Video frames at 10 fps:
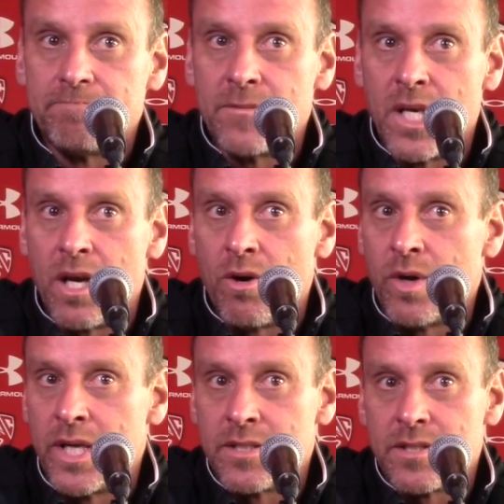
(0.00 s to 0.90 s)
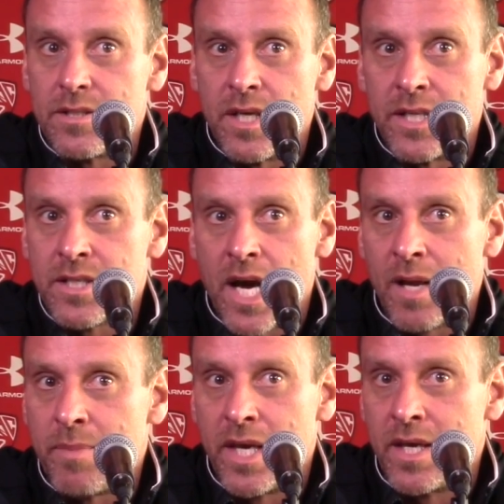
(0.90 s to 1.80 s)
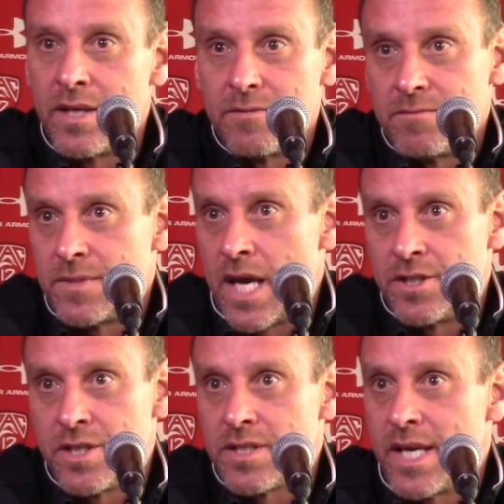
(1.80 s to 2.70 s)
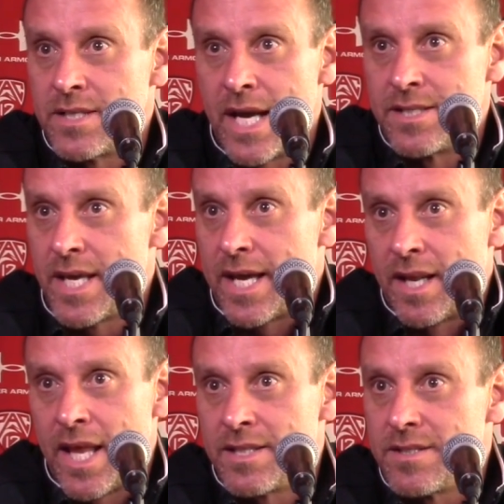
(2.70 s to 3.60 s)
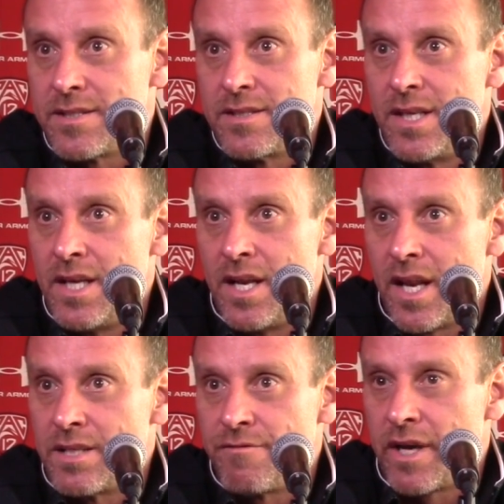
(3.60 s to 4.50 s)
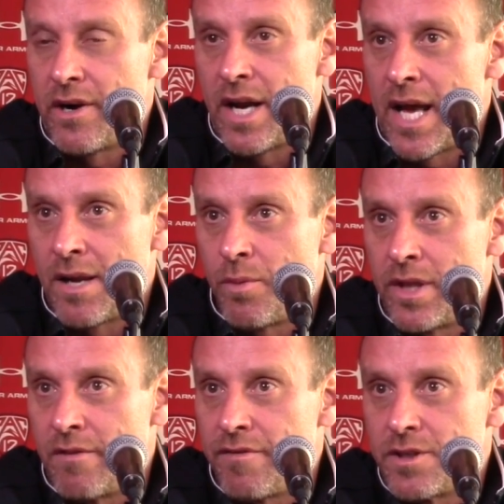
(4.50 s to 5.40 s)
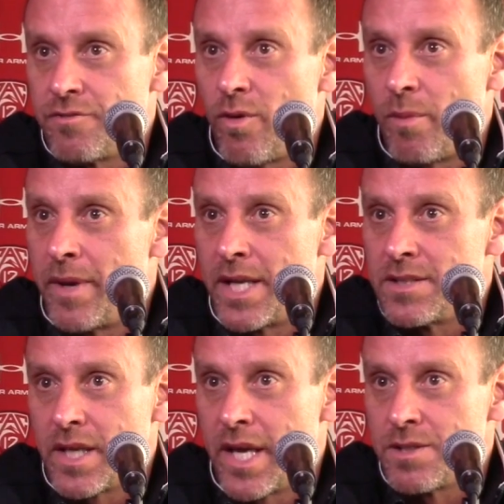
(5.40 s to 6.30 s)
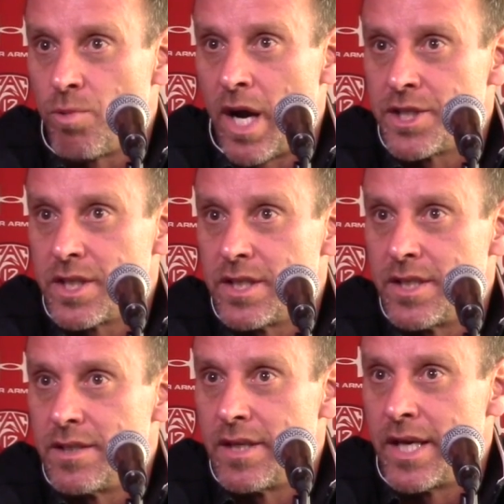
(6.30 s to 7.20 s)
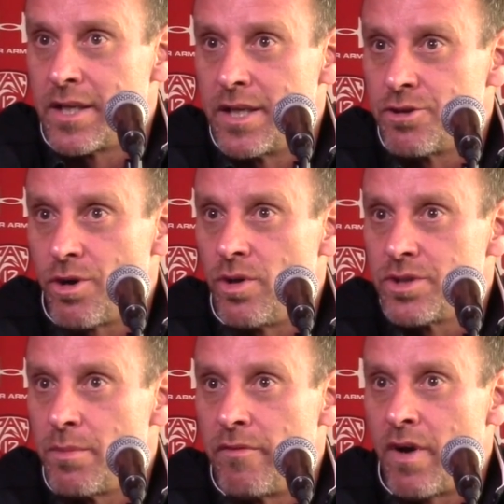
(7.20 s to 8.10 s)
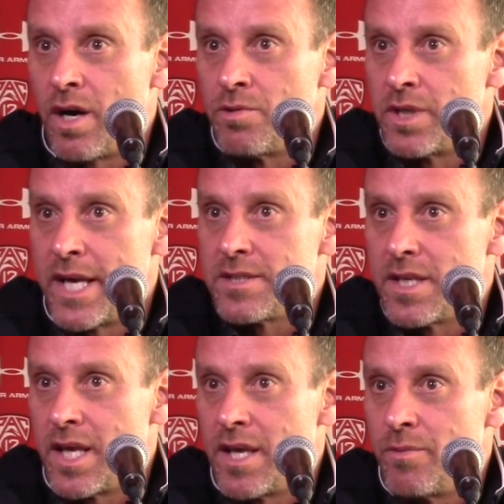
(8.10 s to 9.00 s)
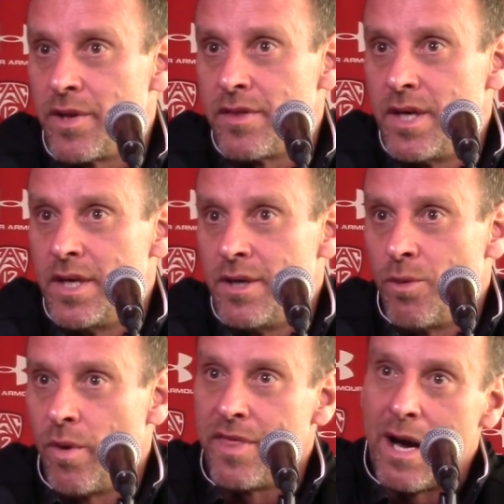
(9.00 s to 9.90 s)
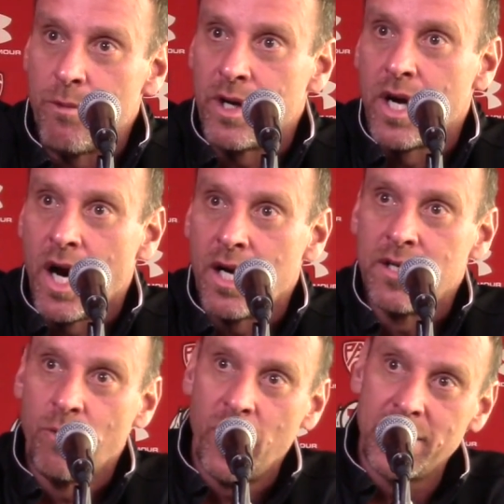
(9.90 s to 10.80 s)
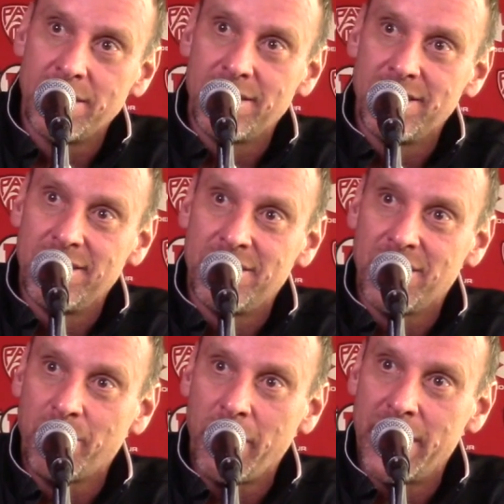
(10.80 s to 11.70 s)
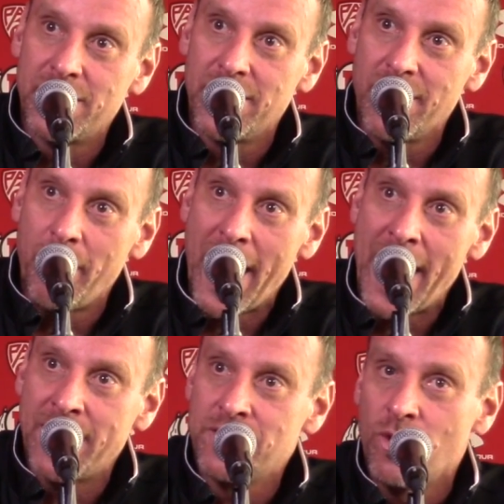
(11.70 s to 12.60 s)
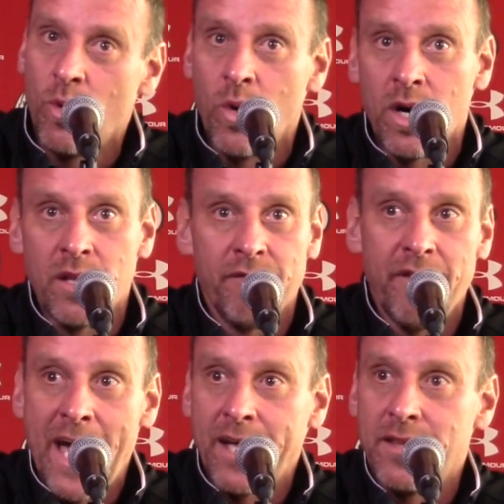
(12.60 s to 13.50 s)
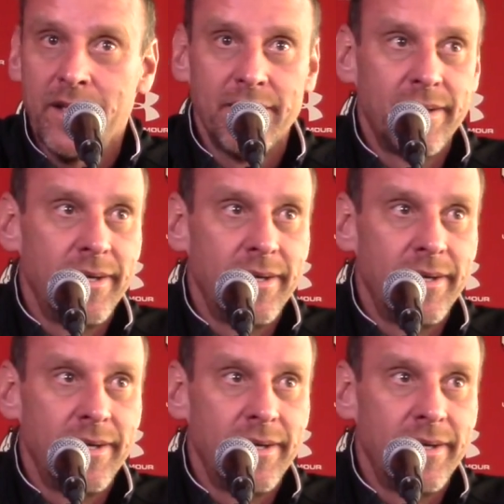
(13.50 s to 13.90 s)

it's got to be just as I said. Let's figure out how to win the first 4 minutes against Washington and control some of our own destiny without regard to what took place in the past or the fact that